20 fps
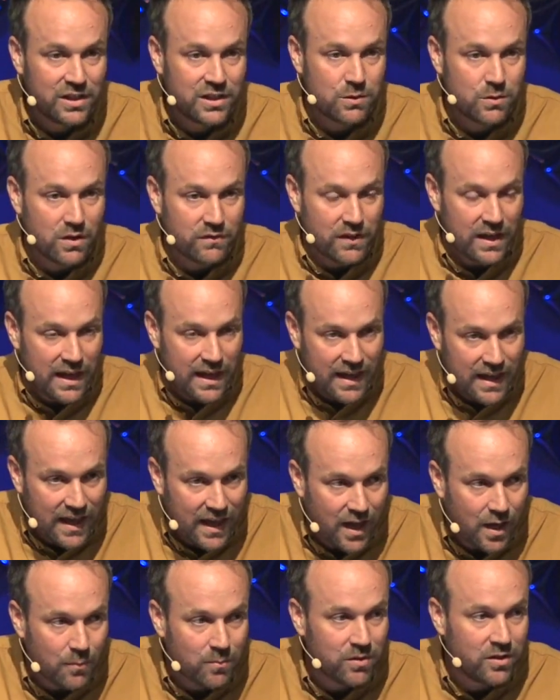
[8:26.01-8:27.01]
you have
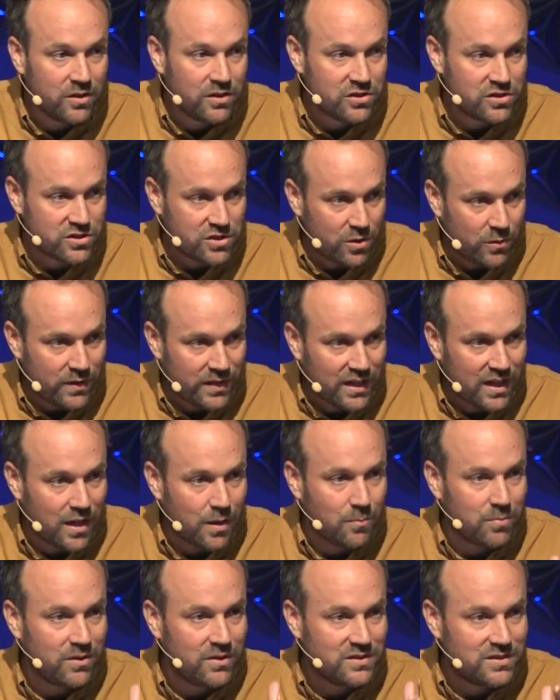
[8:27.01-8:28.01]
Ahab showing
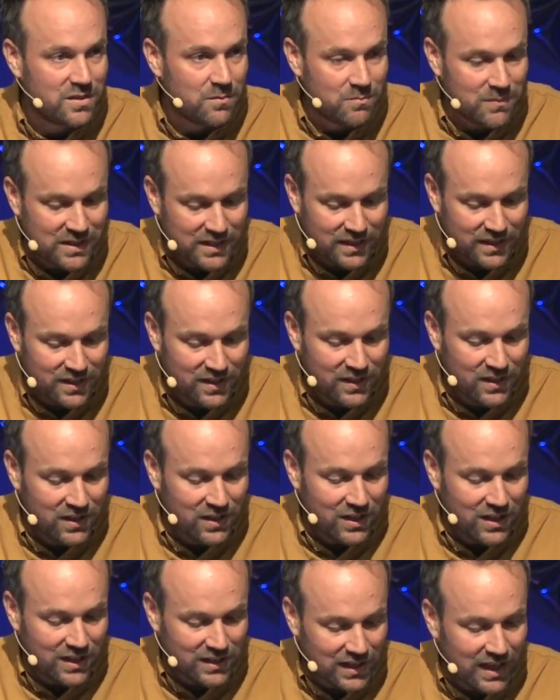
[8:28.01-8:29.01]
up to meet
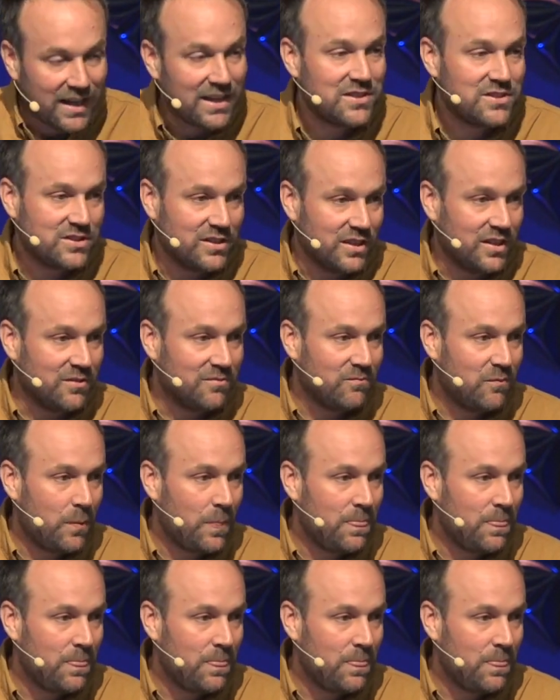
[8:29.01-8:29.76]
Elijah.